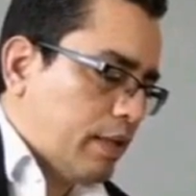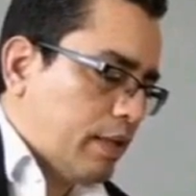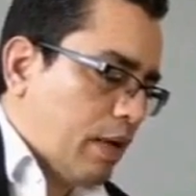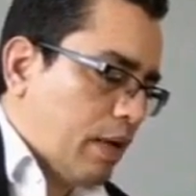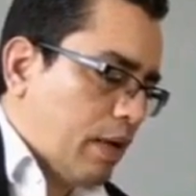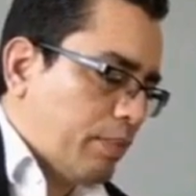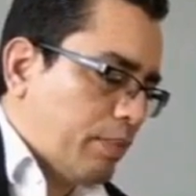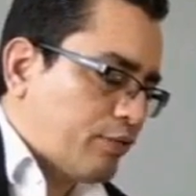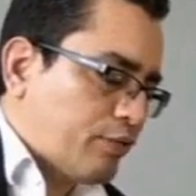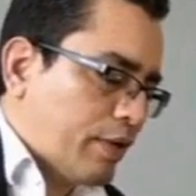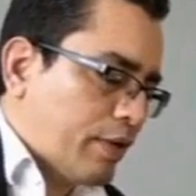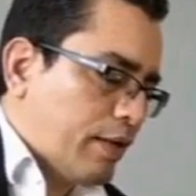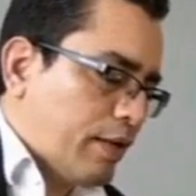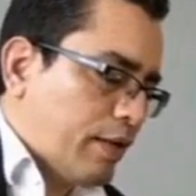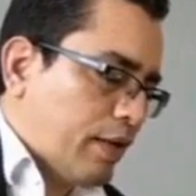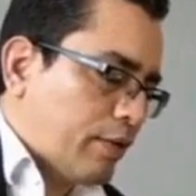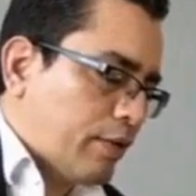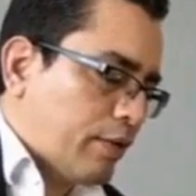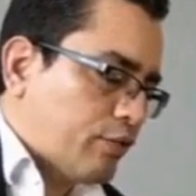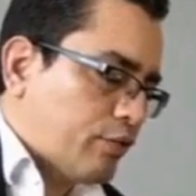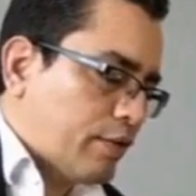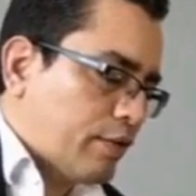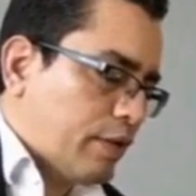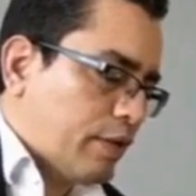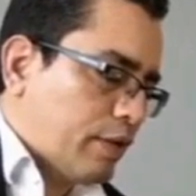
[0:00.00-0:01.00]
you take
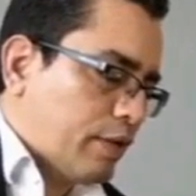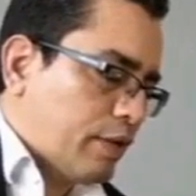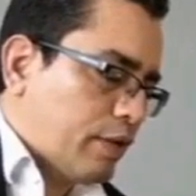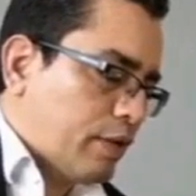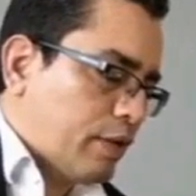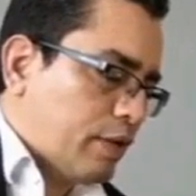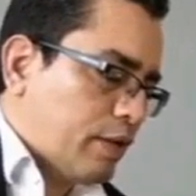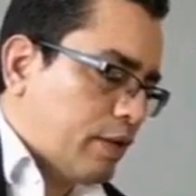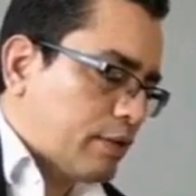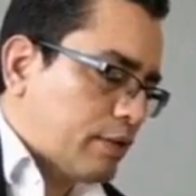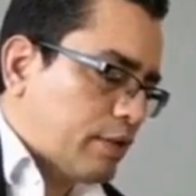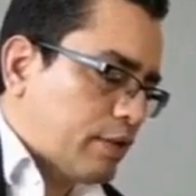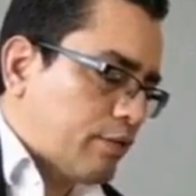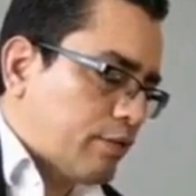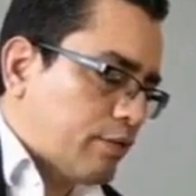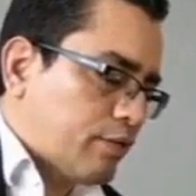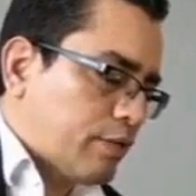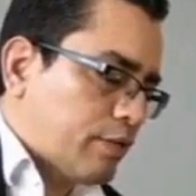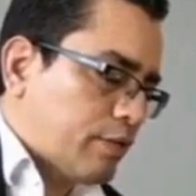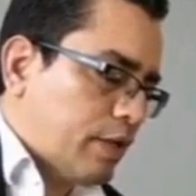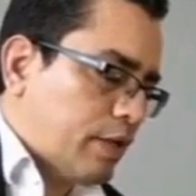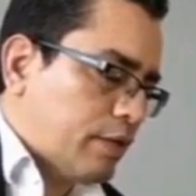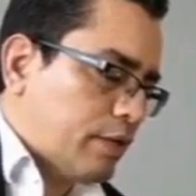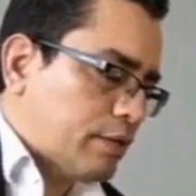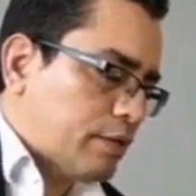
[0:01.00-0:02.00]
brings you closer to
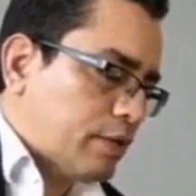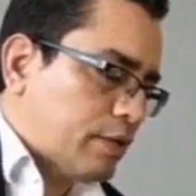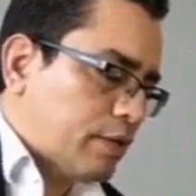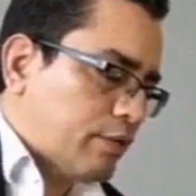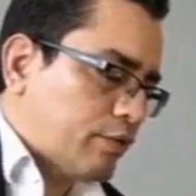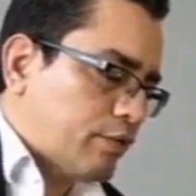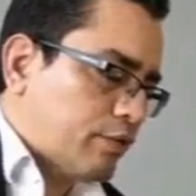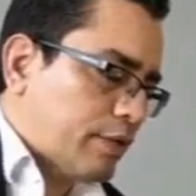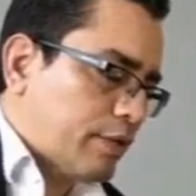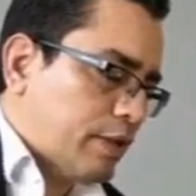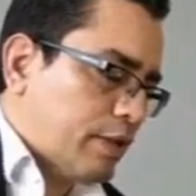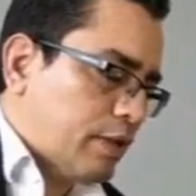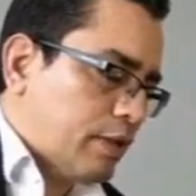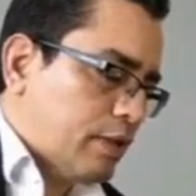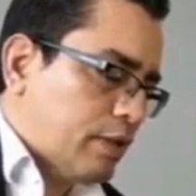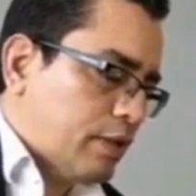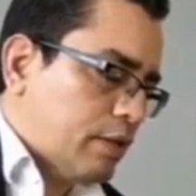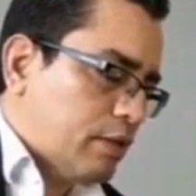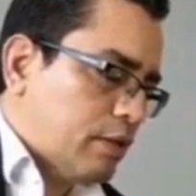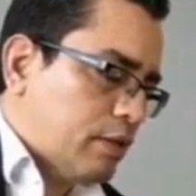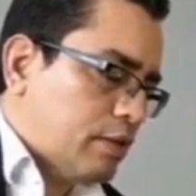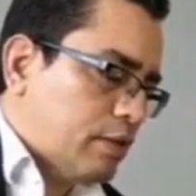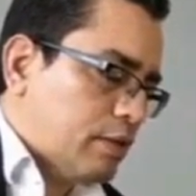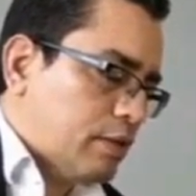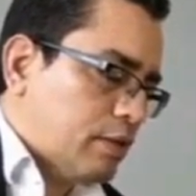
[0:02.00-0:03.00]
mastering the art of
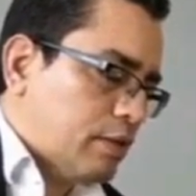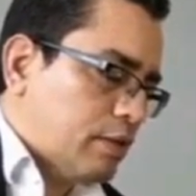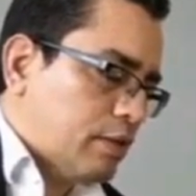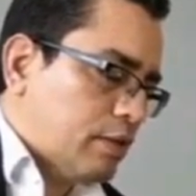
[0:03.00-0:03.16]
playing.